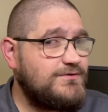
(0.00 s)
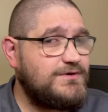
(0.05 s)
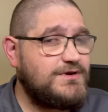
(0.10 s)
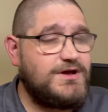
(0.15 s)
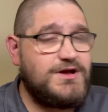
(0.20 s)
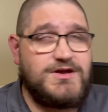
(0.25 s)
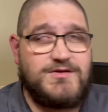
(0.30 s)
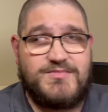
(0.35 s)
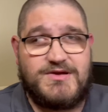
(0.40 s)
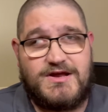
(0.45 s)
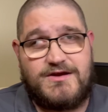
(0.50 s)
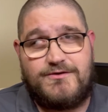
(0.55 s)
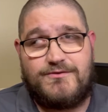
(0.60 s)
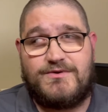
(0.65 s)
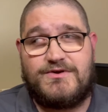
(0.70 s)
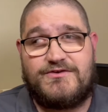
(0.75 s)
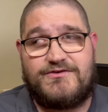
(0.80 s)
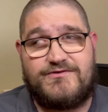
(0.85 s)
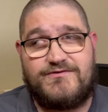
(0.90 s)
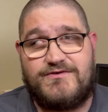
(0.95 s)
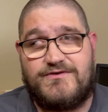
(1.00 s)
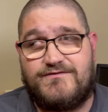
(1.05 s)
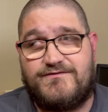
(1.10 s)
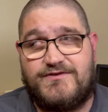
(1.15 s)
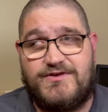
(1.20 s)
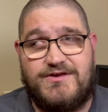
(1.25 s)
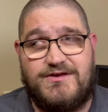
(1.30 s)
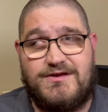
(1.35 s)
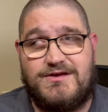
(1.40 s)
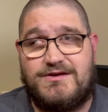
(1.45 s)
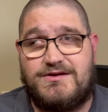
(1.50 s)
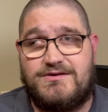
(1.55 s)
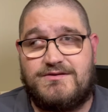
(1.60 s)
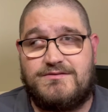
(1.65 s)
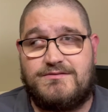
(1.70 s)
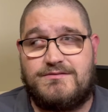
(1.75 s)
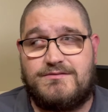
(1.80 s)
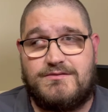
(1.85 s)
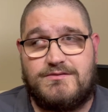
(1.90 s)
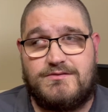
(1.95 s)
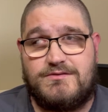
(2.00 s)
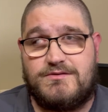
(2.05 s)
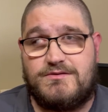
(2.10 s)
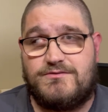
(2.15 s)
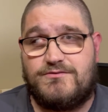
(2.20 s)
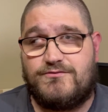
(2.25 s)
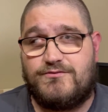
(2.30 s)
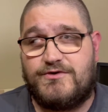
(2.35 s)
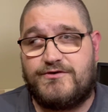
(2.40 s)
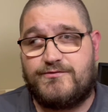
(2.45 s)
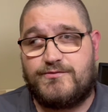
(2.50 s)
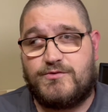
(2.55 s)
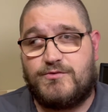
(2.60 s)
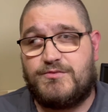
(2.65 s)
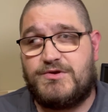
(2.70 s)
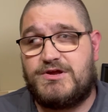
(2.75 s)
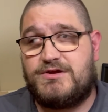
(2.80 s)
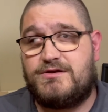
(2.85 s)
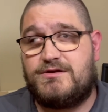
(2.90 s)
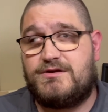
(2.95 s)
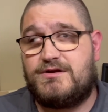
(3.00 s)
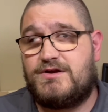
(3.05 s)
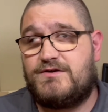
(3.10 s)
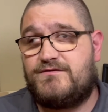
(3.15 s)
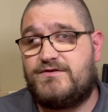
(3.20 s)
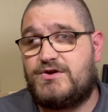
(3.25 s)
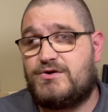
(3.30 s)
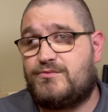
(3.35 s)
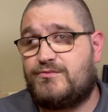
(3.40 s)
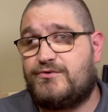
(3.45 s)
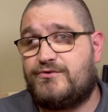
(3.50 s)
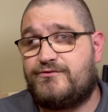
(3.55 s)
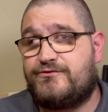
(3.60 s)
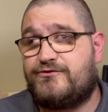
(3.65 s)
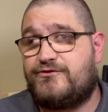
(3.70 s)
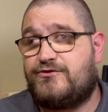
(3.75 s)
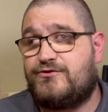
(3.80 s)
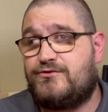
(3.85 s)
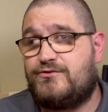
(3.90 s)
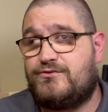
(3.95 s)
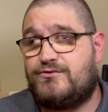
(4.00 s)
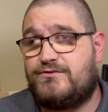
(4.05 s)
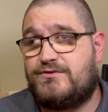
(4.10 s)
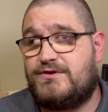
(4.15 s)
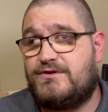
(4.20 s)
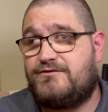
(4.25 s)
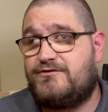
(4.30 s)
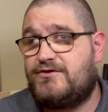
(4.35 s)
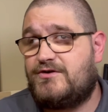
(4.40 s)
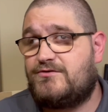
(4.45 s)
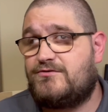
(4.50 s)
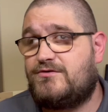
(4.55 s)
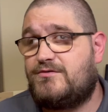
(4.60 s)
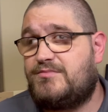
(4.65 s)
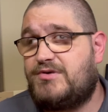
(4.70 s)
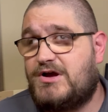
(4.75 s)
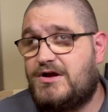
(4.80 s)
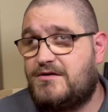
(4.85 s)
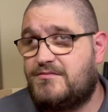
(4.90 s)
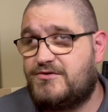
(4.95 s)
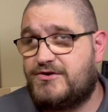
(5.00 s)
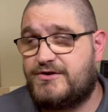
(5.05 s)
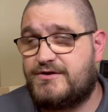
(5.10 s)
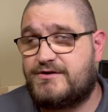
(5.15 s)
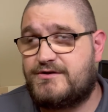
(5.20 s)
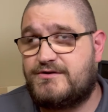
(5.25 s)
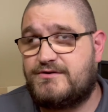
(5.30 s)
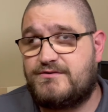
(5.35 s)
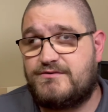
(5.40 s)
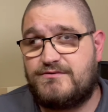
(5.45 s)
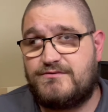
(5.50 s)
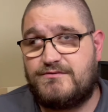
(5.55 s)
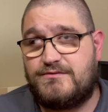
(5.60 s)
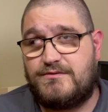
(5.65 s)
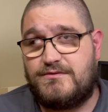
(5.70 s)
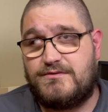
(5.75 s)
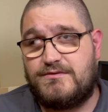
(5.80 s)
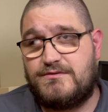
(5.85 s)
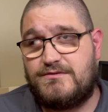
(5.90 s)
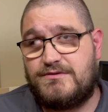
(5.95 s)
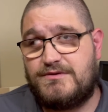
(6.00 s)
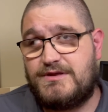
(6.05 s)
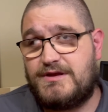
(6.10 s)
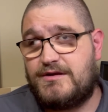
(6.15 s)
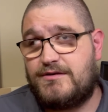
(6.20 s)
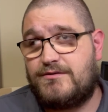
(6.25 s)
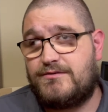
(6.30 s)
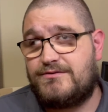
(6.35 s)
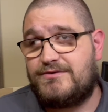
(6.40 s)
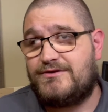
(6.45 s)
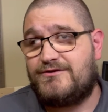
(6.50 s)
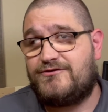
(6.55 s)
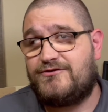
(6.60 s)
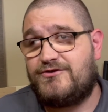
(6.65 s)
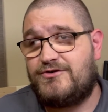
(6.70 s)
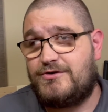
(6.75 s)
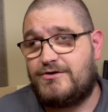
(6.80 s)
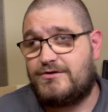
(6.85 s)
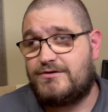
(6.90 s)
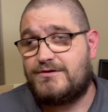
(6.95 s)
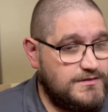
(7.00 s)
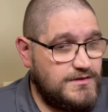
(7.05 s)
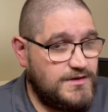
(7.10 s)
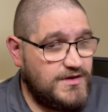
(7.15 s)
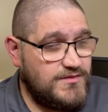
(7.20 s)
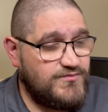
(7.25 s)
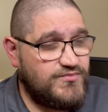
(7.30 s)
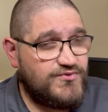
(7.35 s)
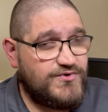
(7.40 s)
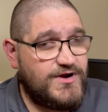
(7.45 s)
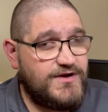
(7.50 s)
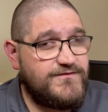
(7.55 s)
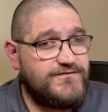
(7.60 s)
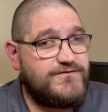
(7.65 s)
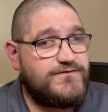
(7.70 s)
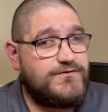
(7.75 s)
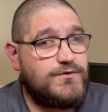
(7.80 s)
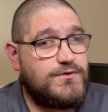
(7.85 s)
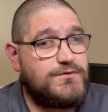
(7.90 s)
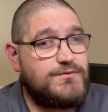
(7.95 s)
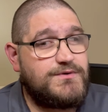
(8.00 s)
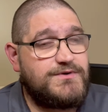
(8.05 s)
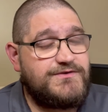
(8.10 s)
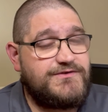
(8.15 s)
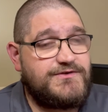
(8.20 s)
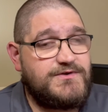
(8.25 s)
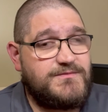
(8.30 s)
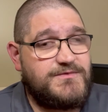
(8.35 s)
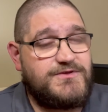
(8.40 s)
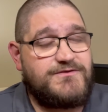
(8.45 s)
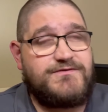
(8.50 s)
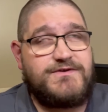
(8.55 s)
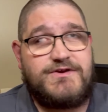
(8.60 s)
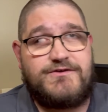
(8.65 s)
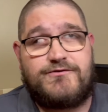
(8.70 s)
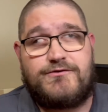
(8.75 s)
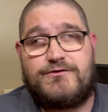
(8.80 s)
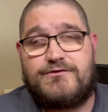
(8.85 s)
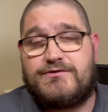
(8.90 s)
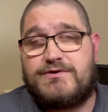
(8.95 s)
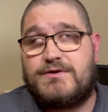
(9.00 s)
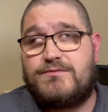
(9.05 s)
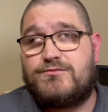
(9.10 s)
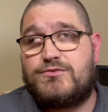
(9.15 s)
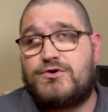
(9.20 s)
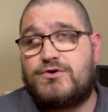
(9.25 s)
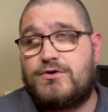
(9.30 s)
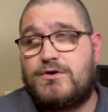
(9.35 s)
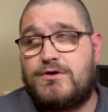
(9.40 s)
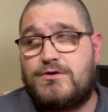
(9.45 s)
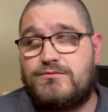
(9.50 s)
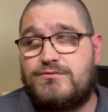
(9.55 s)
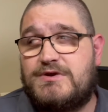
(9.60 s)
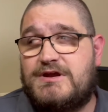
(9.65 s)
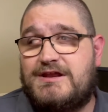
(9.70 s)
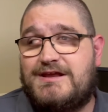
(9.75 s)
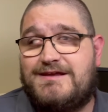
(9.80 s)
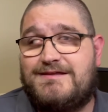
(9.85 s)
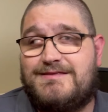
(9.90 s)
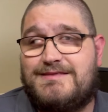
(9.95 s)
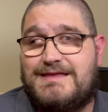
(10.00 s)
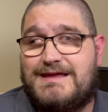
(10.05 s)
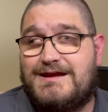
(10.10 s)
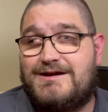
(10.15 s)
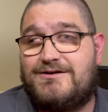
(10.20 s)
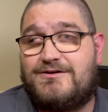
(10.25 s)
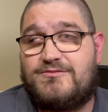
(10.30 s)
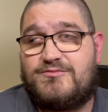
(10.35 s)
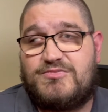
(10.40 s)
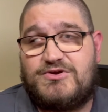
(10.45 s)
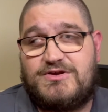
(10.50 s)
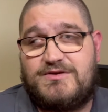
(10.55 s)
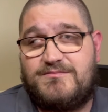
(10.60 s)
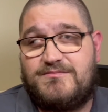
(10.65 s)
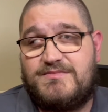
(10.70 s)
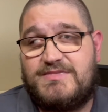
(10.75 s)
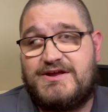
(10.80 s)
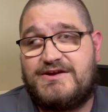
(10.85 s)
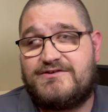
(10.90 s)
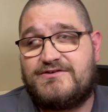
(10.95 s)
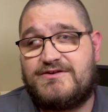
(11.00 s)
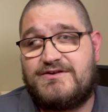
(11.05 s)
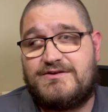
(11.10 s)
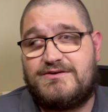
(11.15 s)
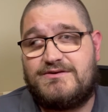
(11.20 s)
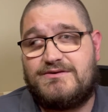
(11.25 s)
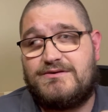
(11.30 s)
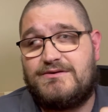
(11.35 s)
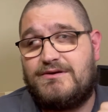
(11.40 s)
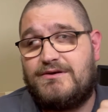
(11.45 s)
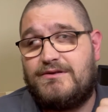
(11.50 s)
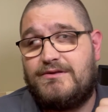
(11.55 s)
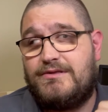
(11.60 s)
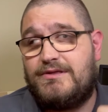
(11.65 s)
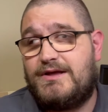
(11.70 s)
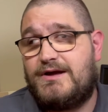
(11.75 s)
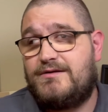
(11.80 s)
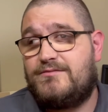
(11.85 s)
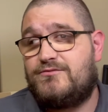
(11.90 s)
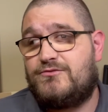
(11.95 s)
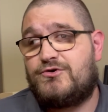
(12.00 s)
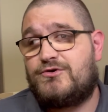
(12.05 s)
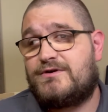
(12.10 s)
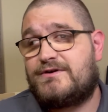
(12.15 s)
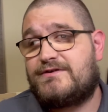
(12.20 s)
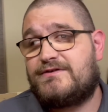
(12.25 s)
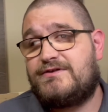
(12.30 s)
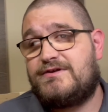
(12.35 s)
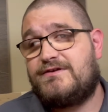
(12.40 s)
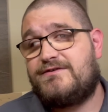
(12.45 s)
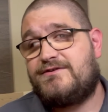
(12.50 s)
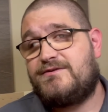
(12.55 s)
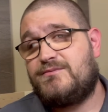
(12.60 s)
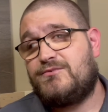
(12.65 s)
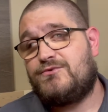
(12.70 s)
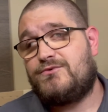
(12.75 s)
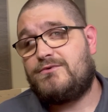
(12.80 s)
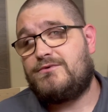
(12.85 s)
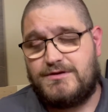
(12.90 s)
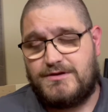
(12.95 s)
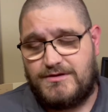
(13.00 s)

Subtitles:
iPadOS 15, which will be available to the general public later this year, it brought forward some of the features that were already there, but it makes it a lot more accessible.